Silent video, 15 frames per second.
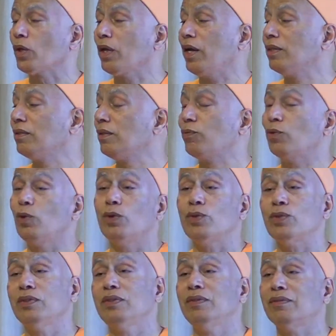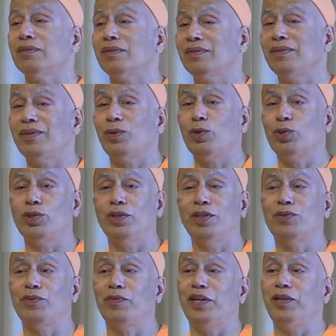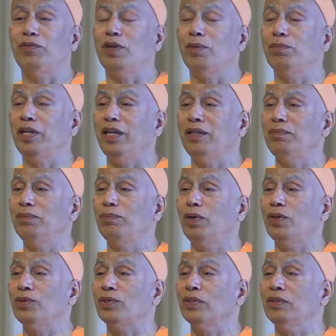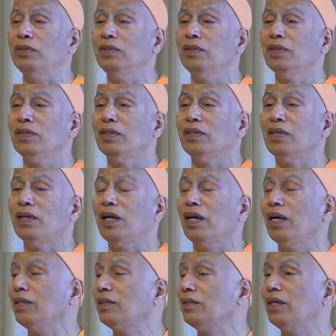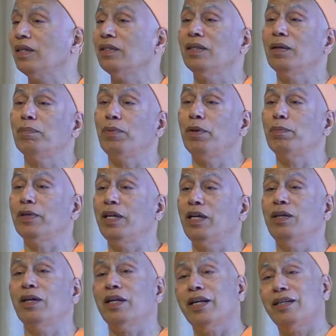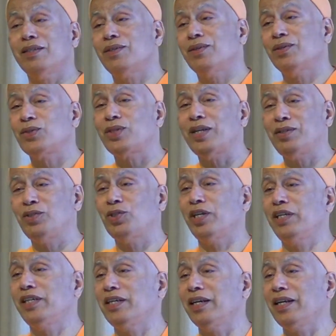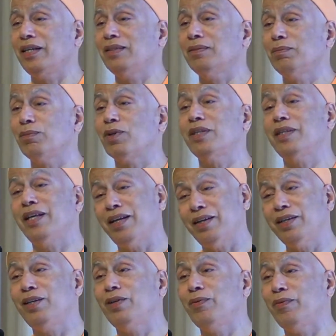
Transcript: And of course, the ocean is freed from that poison, and the people are again start churning again, because they are really